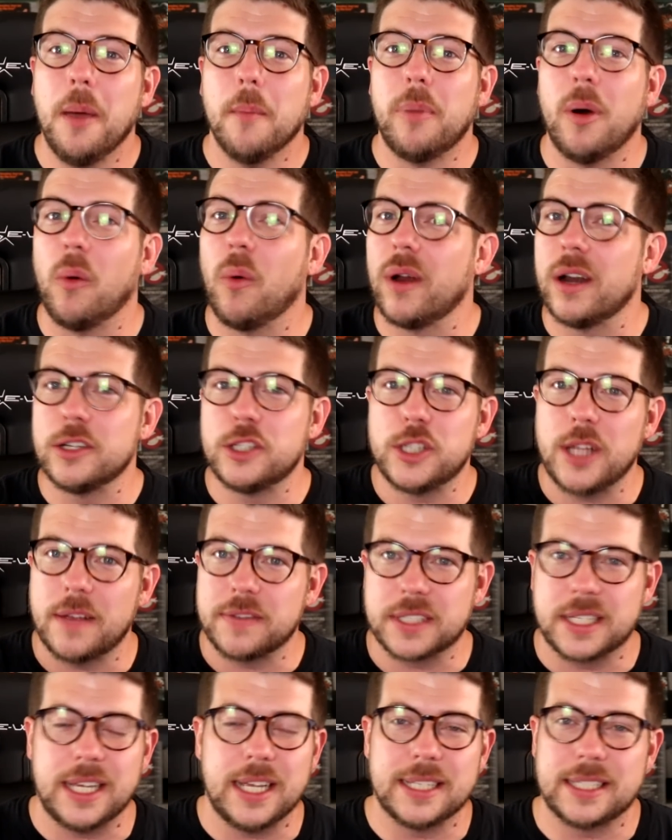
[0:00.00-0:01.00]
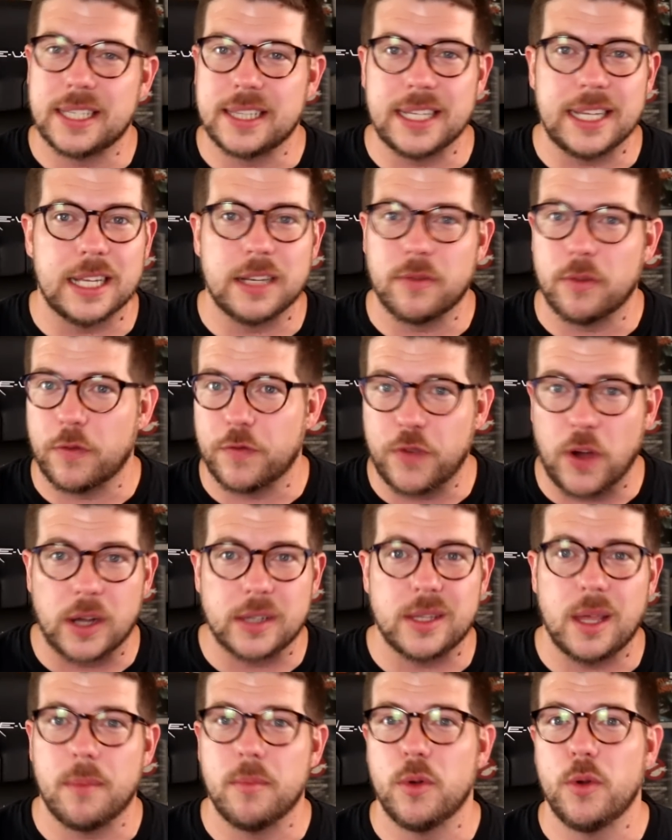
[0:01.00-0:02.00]
But what a chef's kiss at the end of a
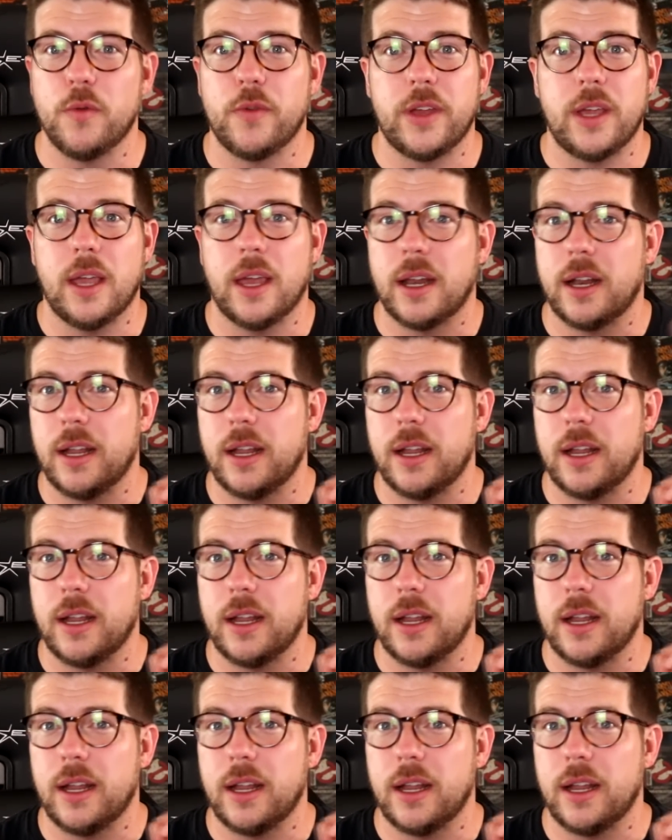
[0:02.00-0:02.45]
fucked up movie, and